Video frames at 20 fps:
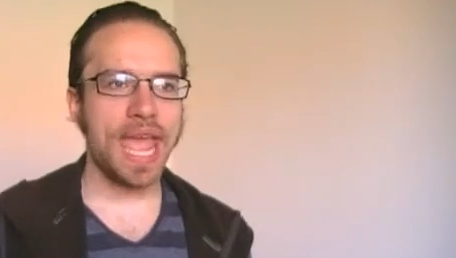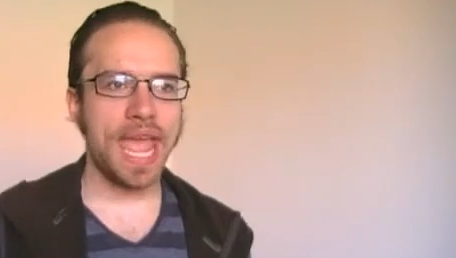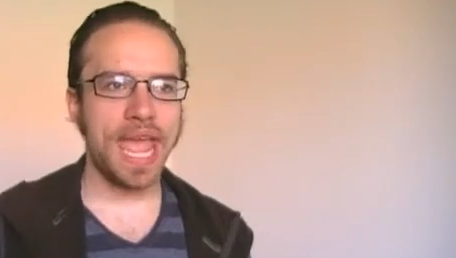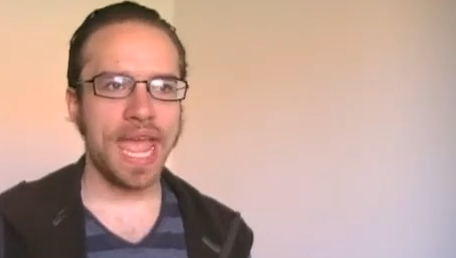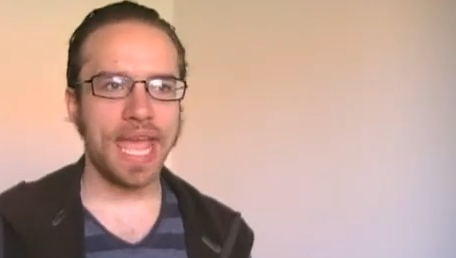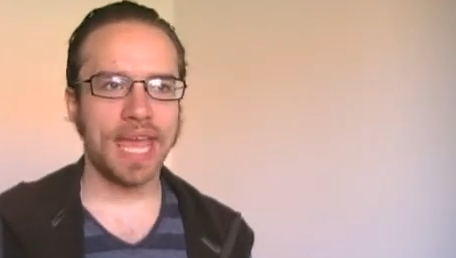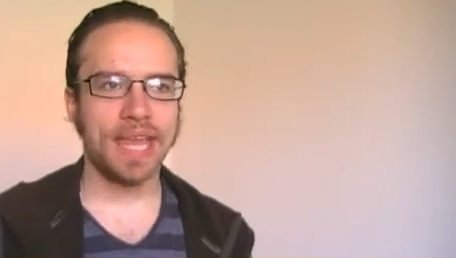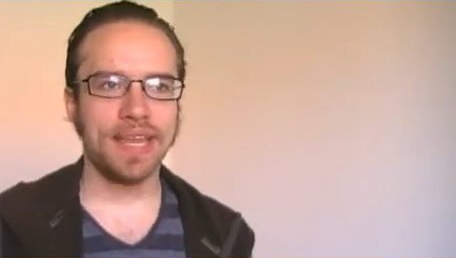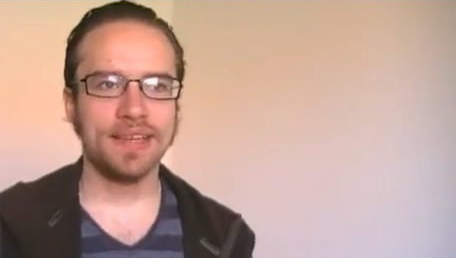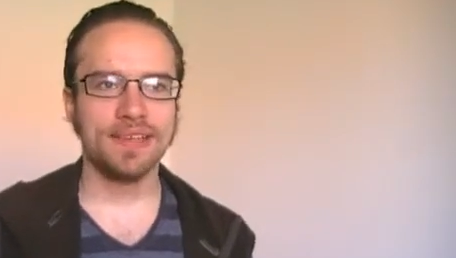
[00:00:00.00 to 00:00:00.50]

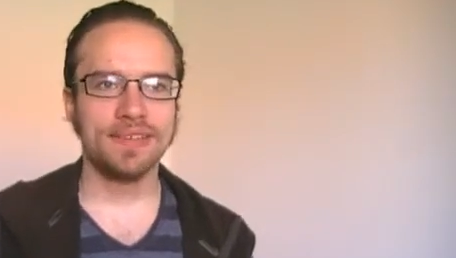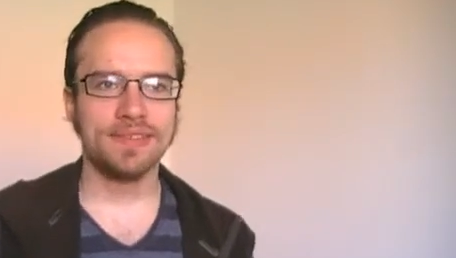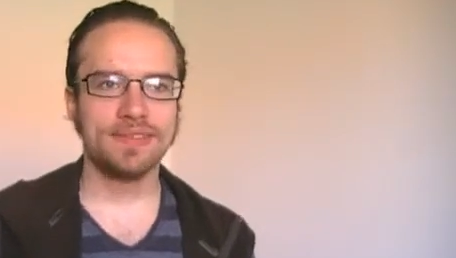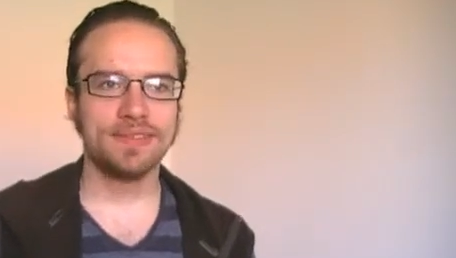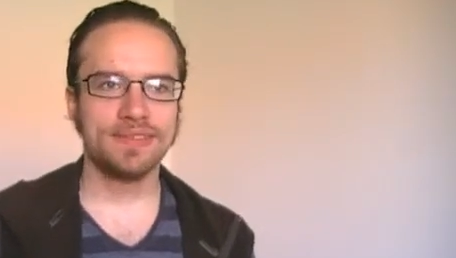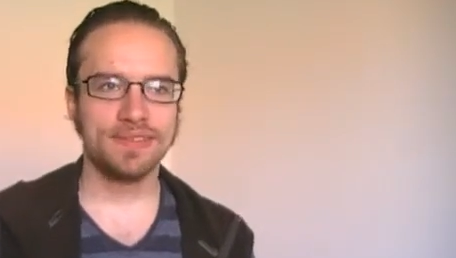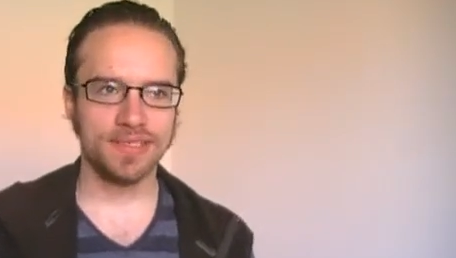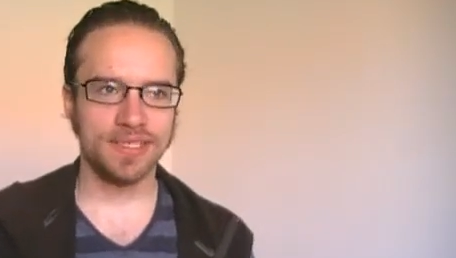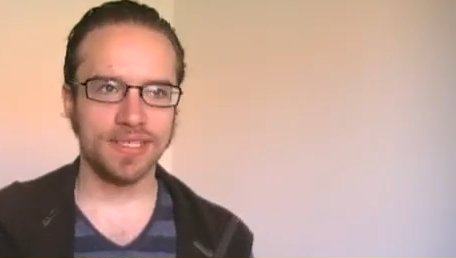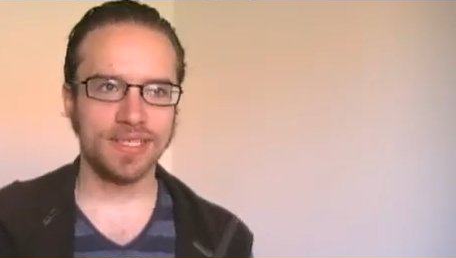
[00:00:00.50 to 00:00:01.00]
And,
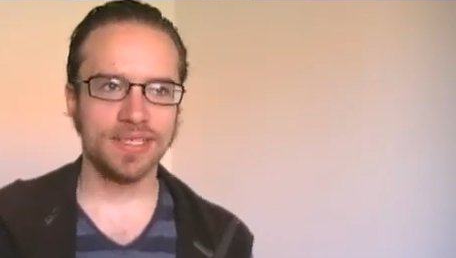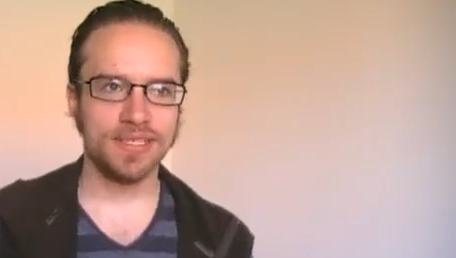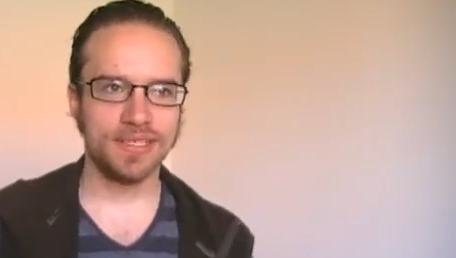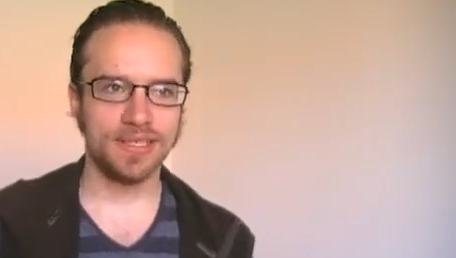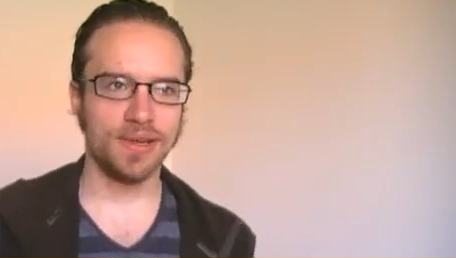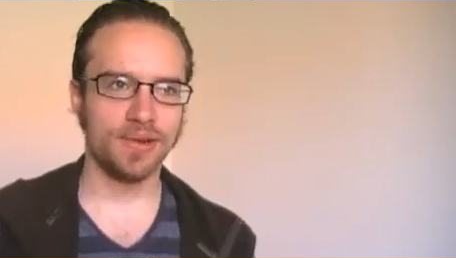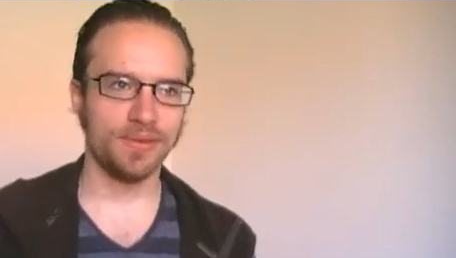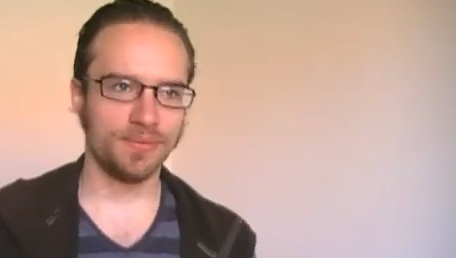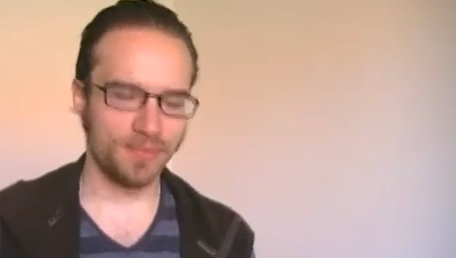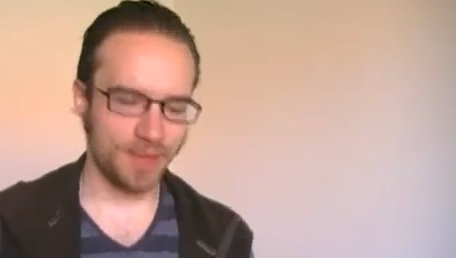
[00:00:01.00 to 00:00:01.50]

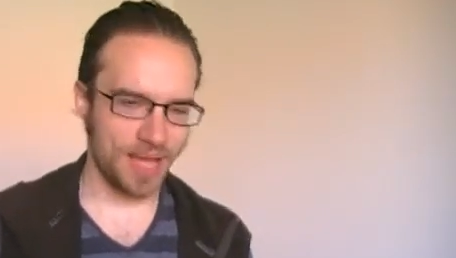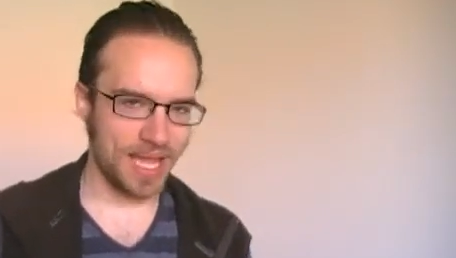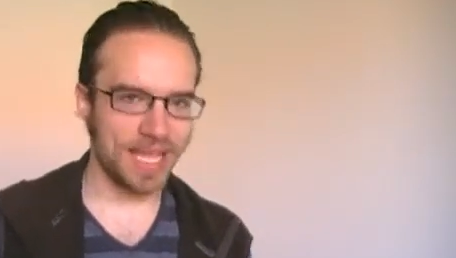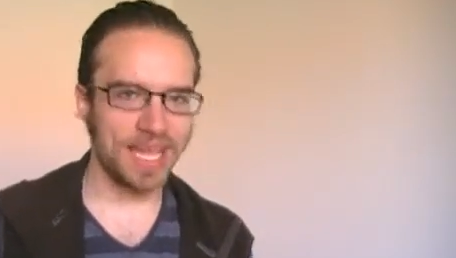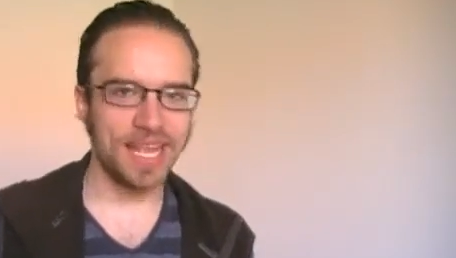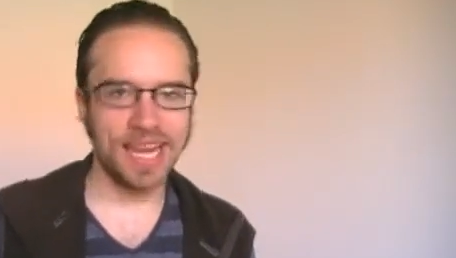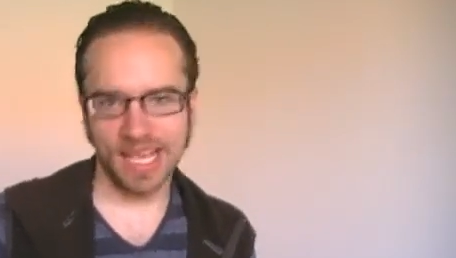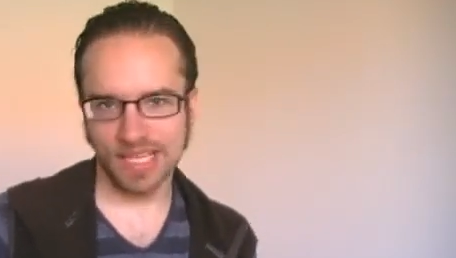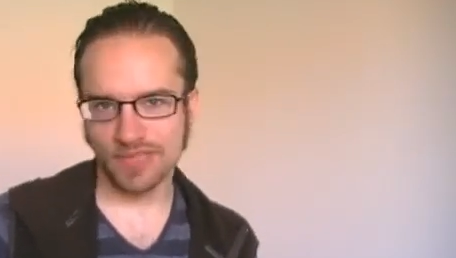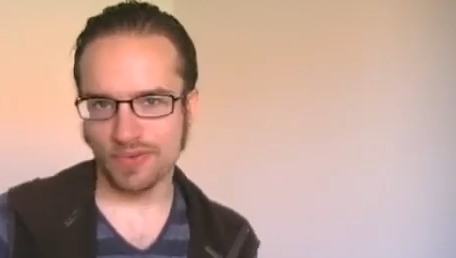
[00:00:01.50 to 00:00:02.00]
you know,
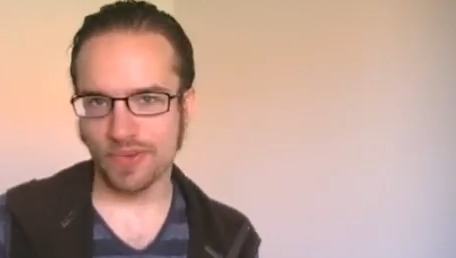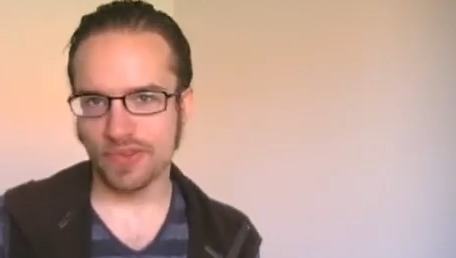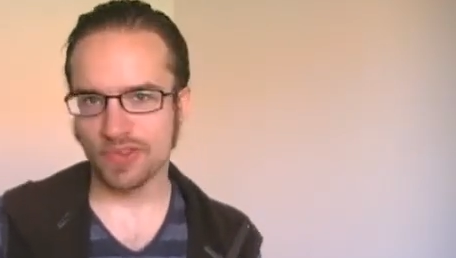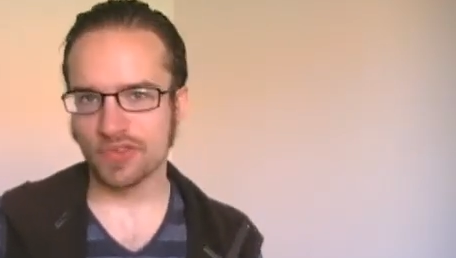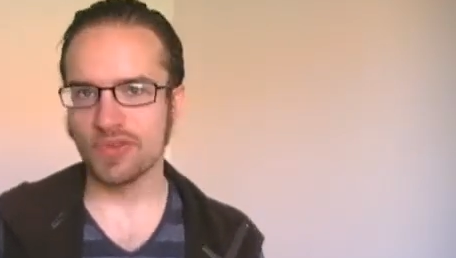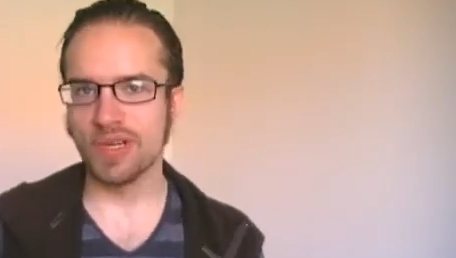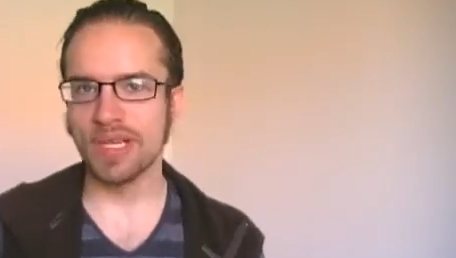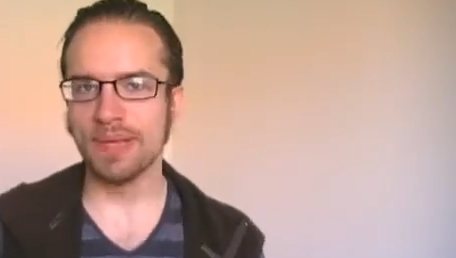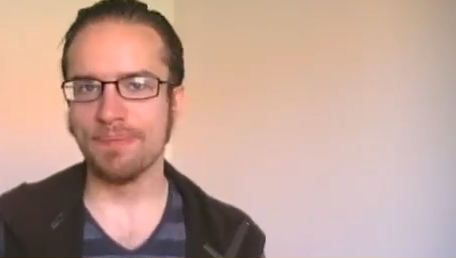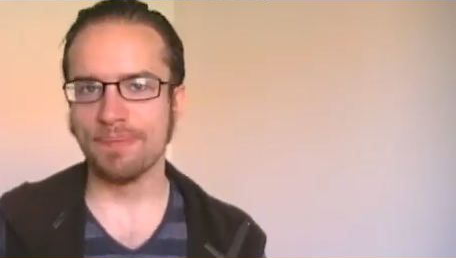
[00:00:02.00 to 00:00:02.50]
again, as with
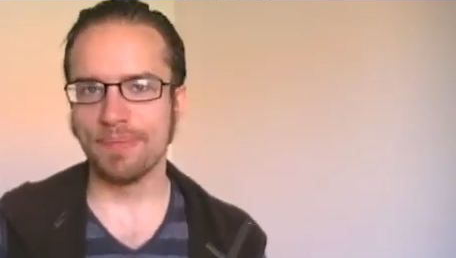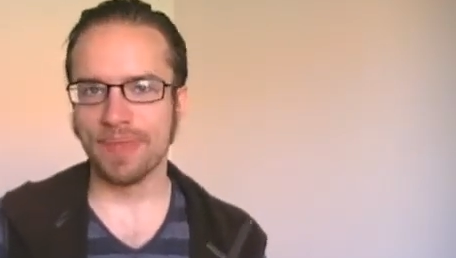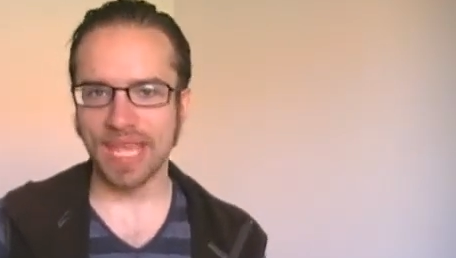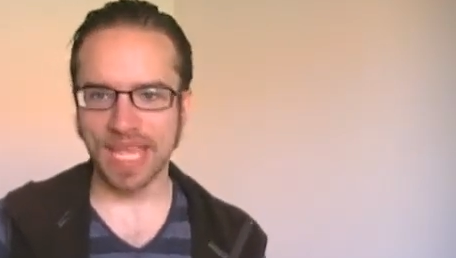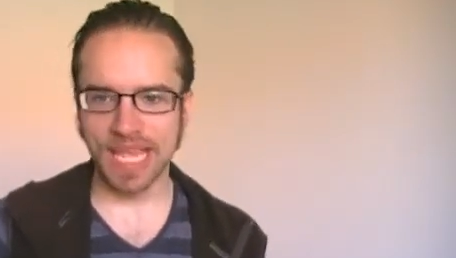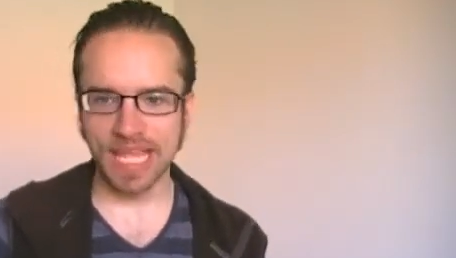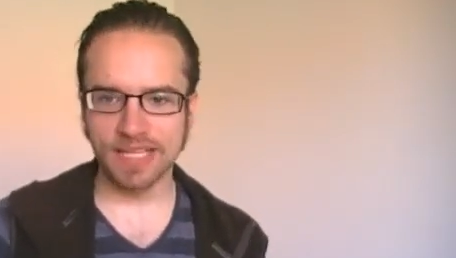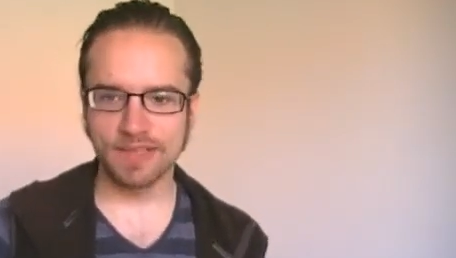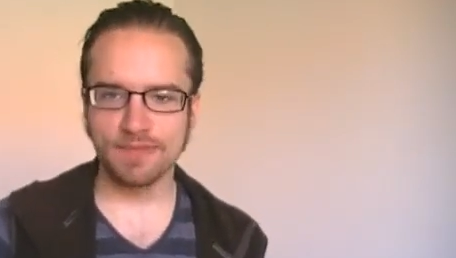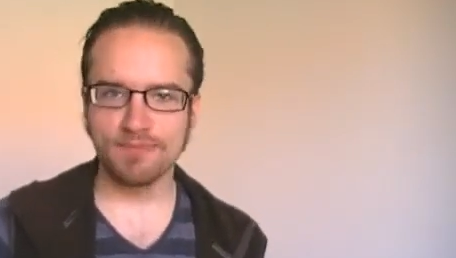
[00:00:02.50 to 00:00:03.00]
Scream,
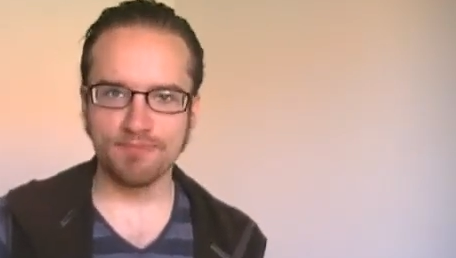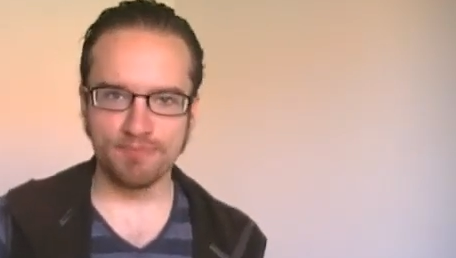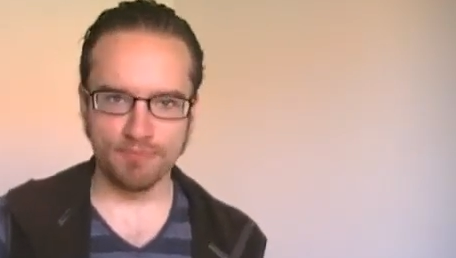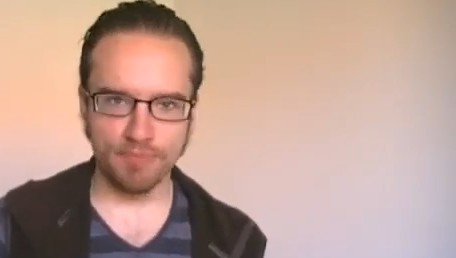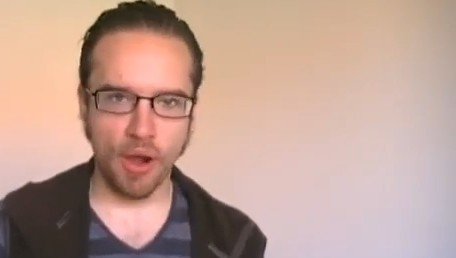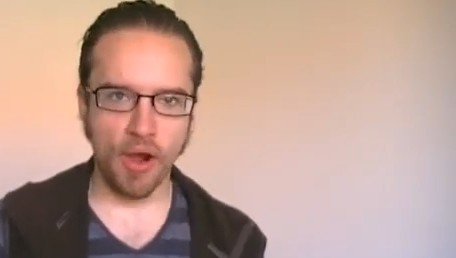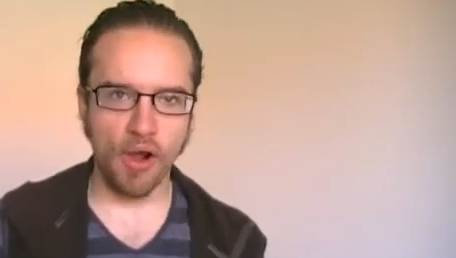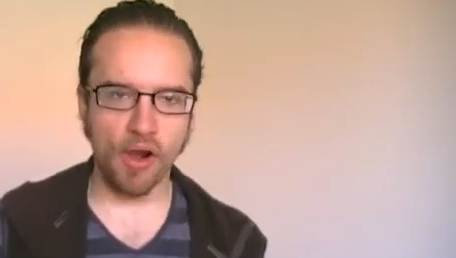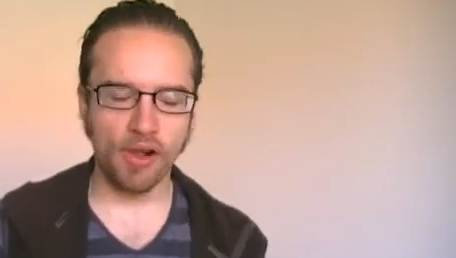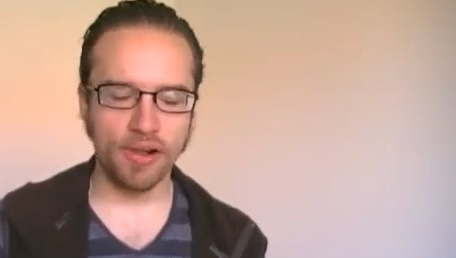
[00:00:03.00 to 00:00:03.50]
it's
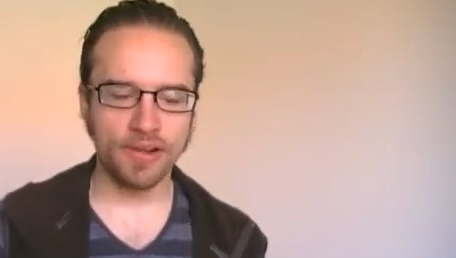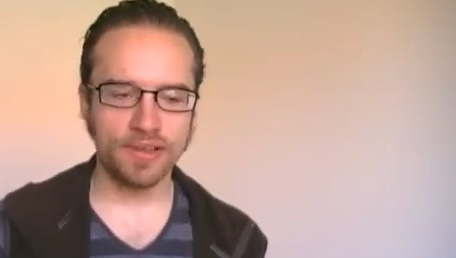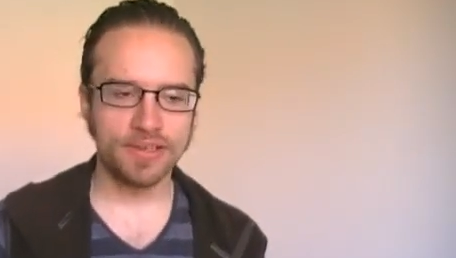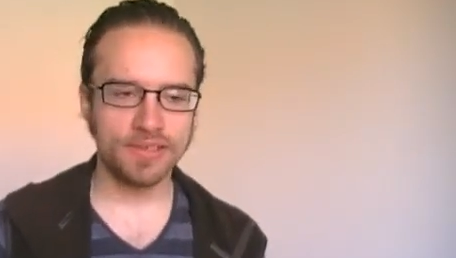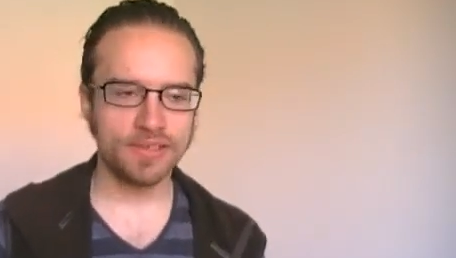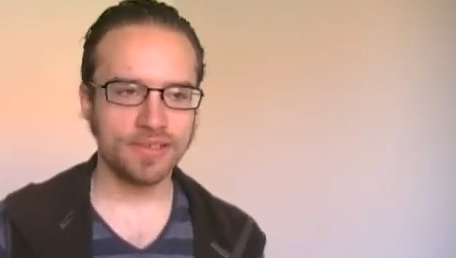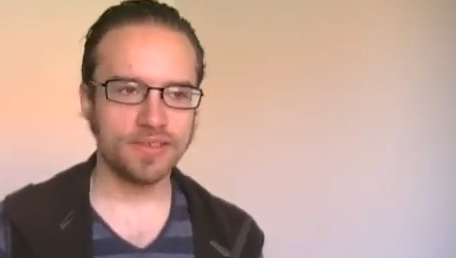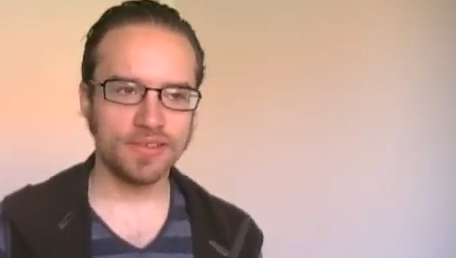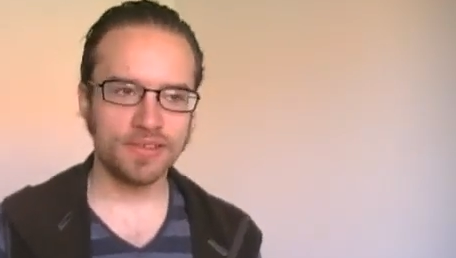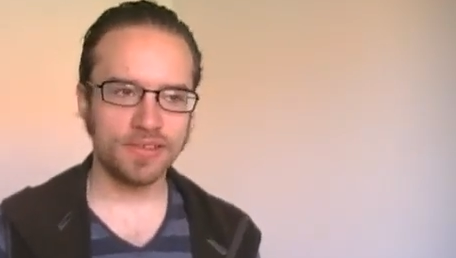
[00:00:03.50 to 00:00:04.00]
part